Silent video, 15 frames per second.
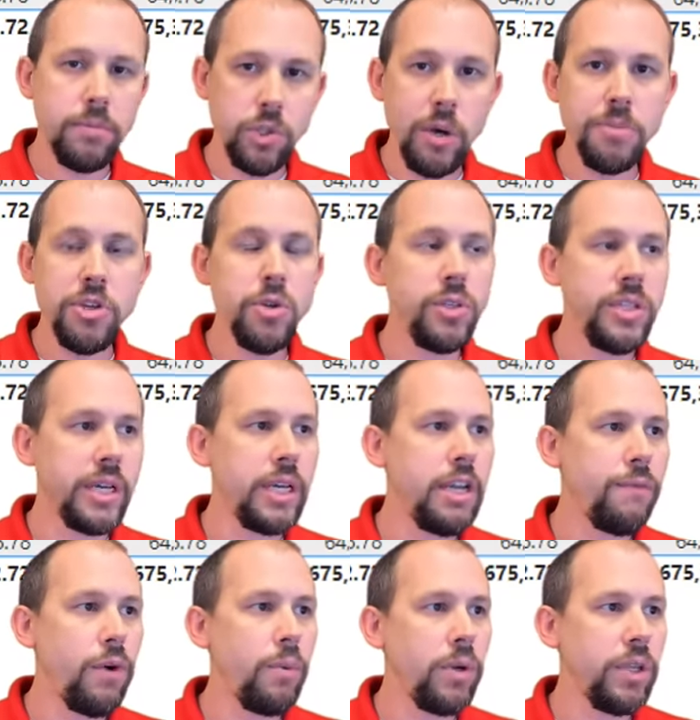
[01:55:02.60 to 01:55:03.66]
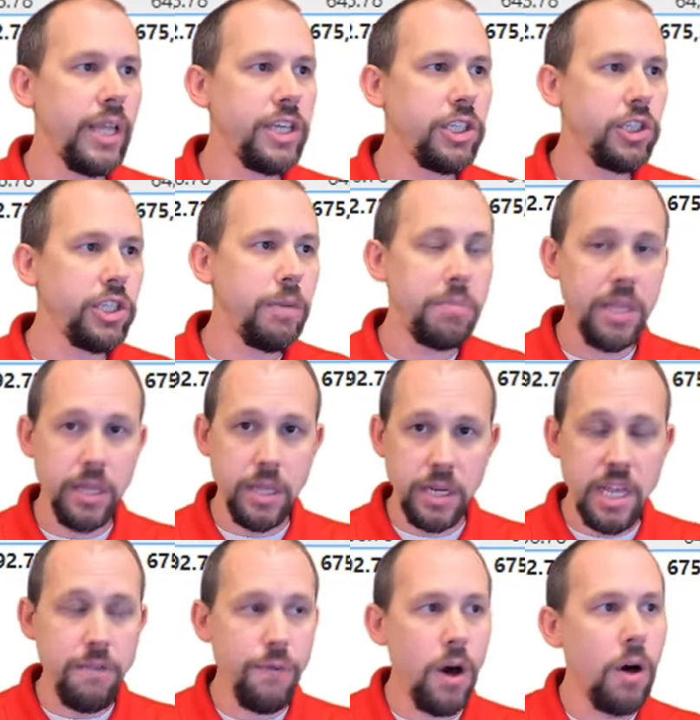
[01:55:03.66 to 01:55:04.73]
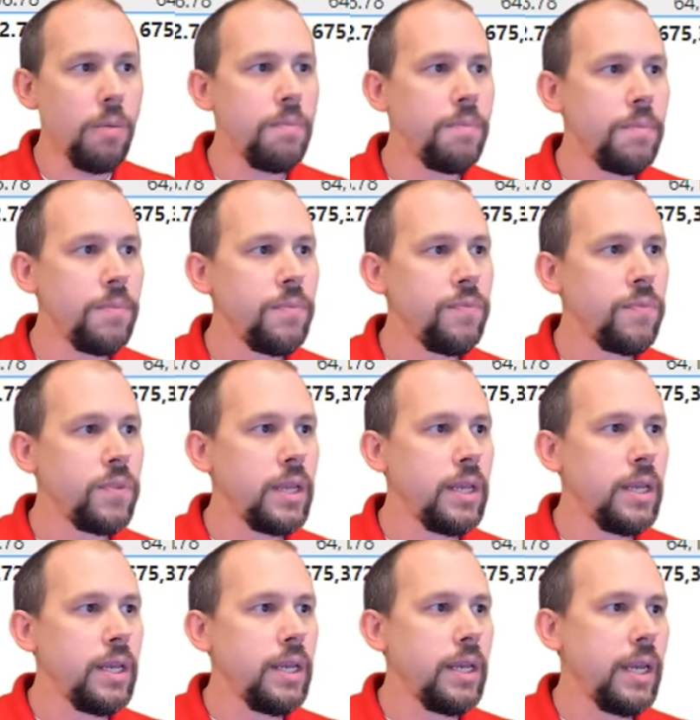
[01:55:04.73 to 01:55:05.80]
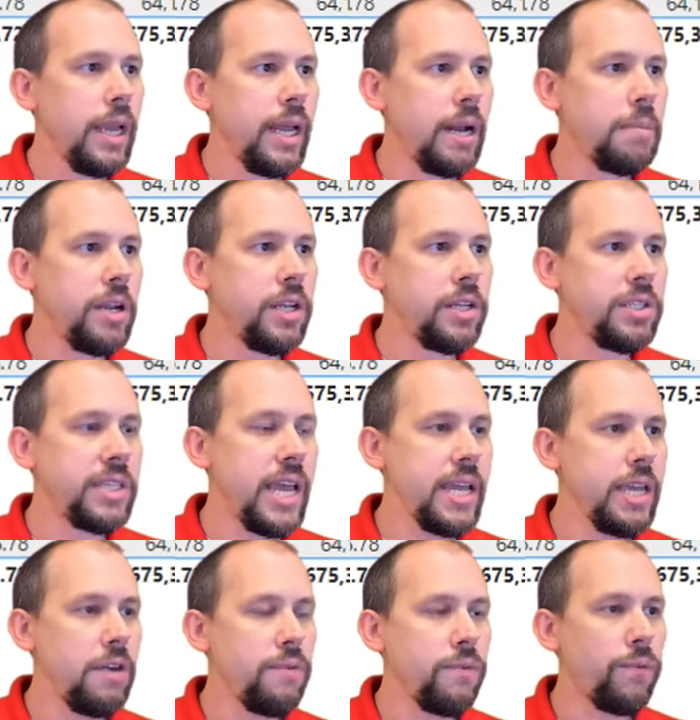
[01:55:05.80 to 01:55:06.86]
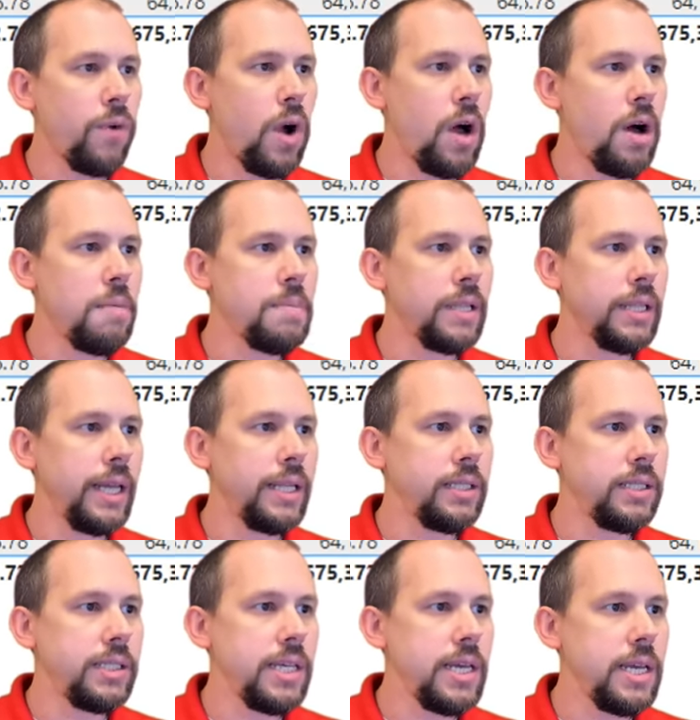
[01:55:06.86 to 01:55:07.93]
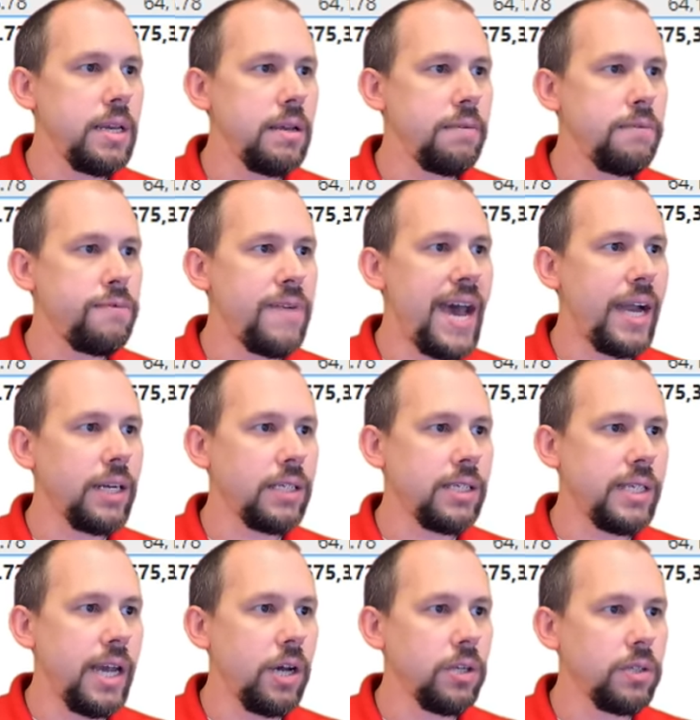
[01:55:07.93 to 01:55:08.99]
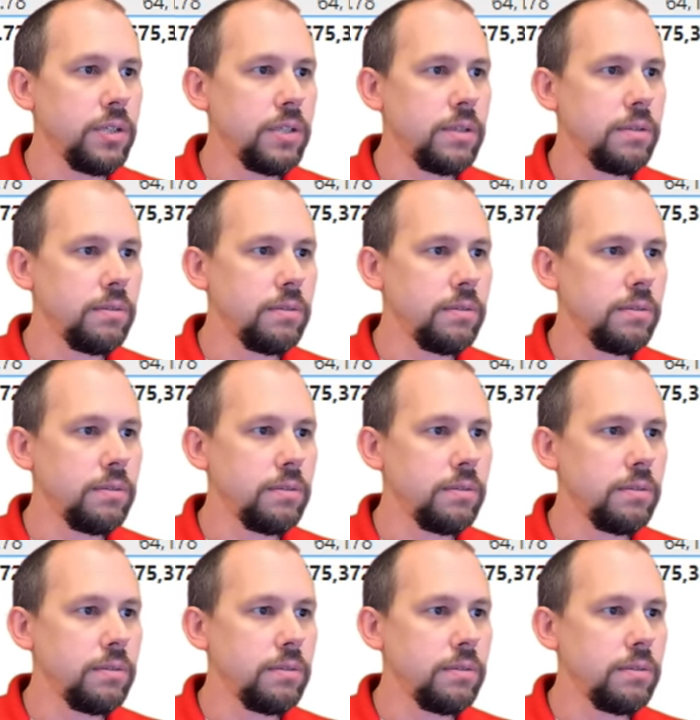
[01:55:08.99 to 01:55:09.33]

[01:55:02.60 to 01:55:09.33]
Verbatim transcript: So I'm using a different relationship than the default. And I'm going to take it from, let's see, fact sales.